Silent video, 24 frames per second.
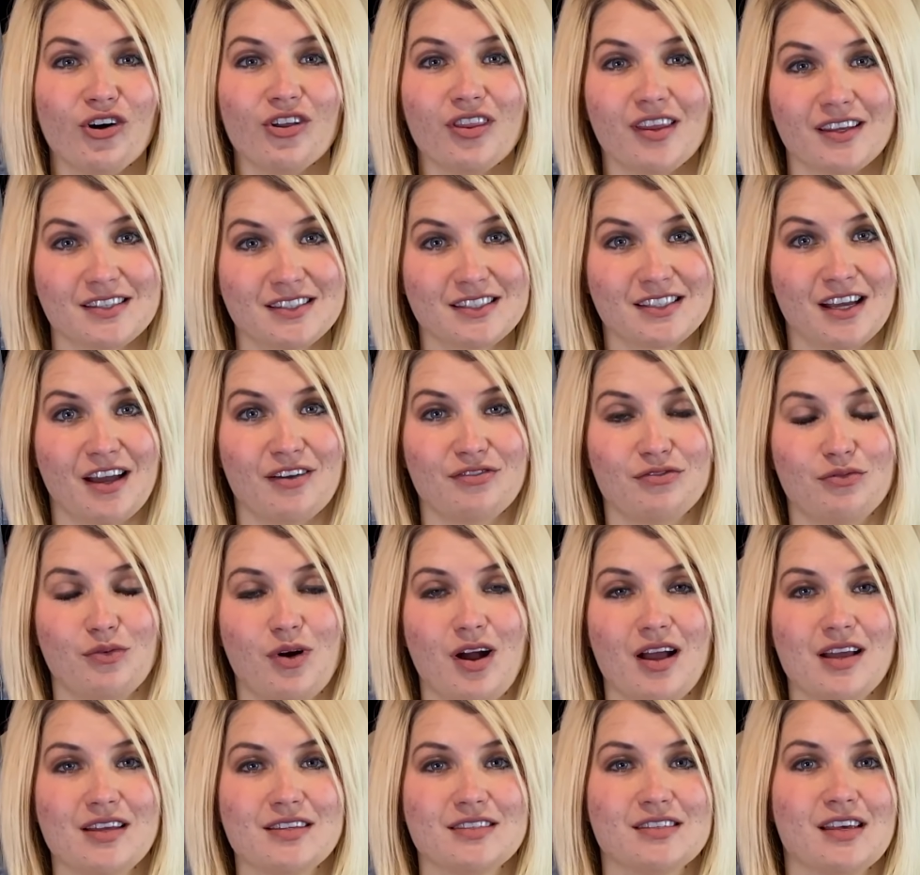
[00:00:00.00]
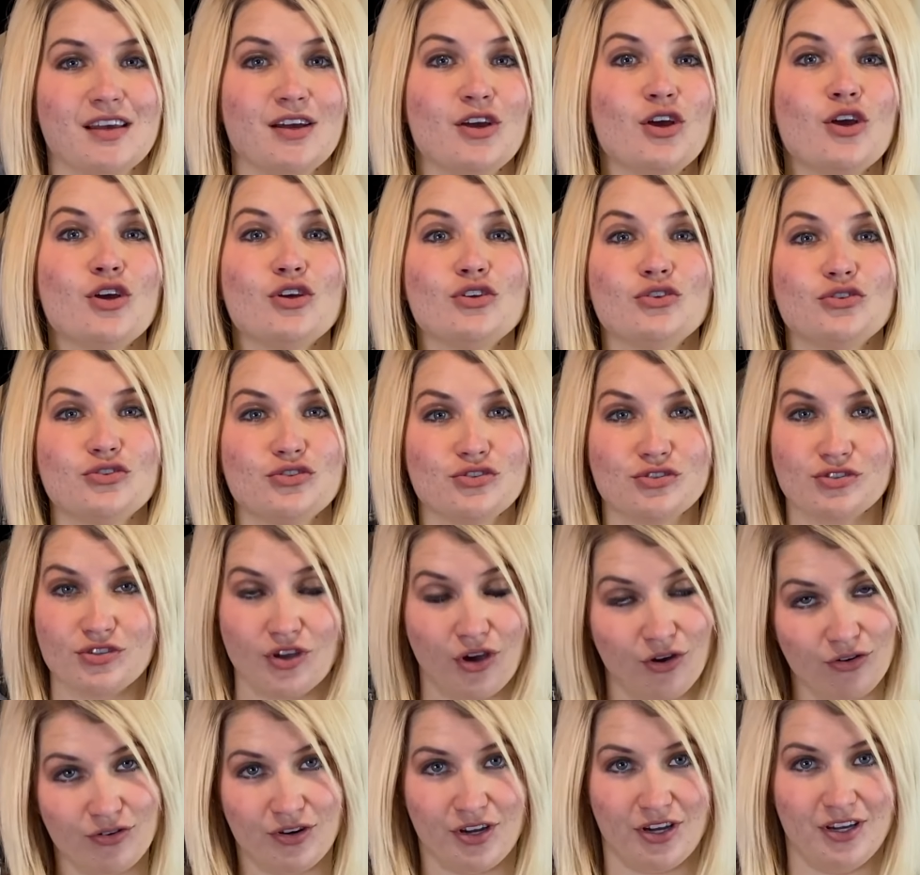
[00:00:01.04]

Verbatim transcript: this stuff was so good.